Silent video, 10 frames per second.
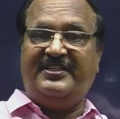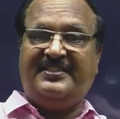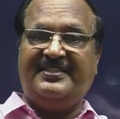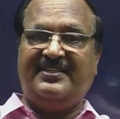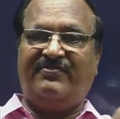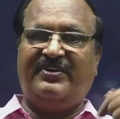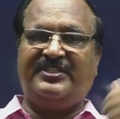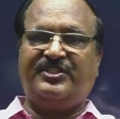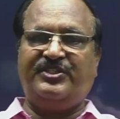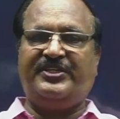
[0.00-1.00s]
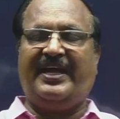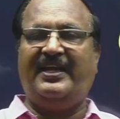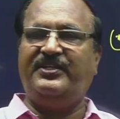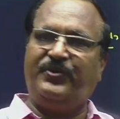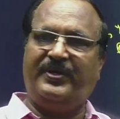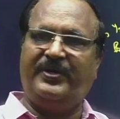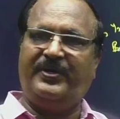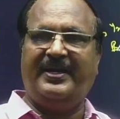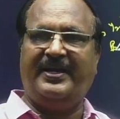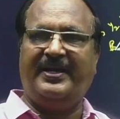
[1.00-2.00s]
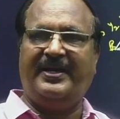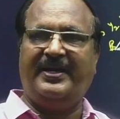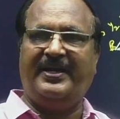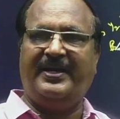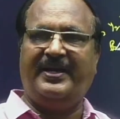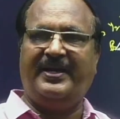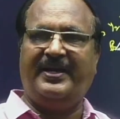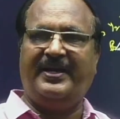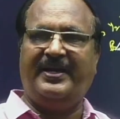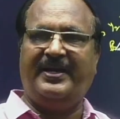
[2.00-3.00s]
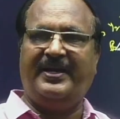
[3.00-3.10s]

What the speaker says: is the first challenge you can take up. How to